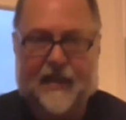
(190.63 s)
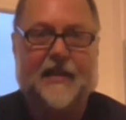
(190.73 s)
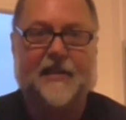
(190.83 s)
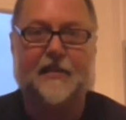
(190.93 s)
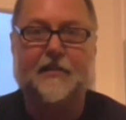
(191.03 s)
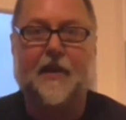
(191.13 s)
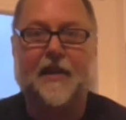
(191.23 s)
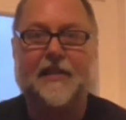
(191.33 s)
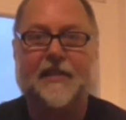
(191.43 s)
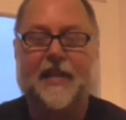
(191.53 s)
So he
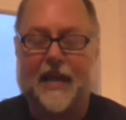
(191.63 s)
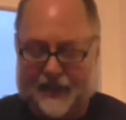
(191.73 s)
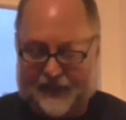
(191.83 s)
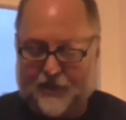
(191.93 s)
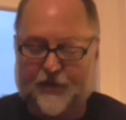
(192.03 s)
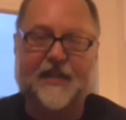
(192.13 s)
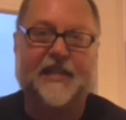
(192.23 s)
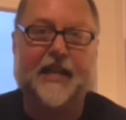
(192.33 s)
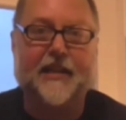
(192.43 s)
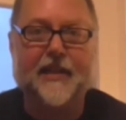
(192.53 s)
writes. And it's
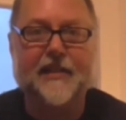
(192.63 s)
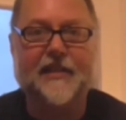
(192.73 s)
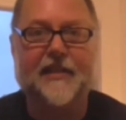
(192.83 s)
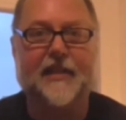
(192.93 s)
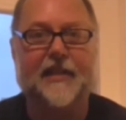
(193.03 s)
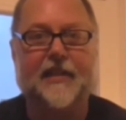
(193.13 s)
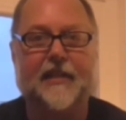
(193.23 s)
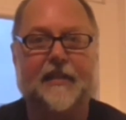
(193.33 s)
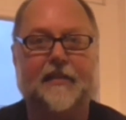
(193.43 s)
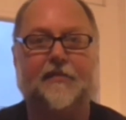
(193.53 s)
interesting that
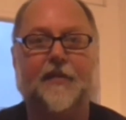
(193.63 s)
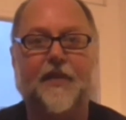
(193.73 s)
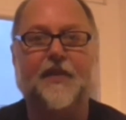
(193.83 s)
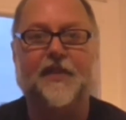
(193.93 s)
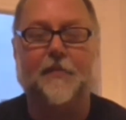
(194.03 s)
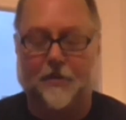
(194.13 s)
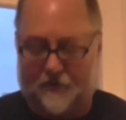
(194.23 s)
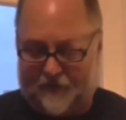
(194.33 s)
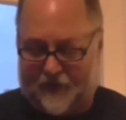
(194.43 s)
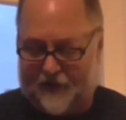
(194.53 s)
the reviews of the book
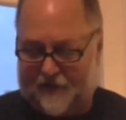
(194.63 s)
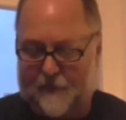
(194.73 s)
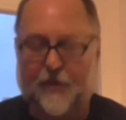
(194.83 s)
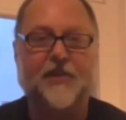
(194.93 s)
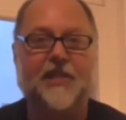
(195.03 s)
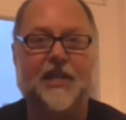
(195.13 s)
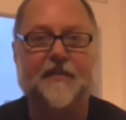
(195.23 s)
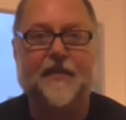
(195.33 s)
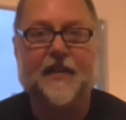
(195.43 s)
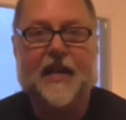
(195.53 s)
were very, very positive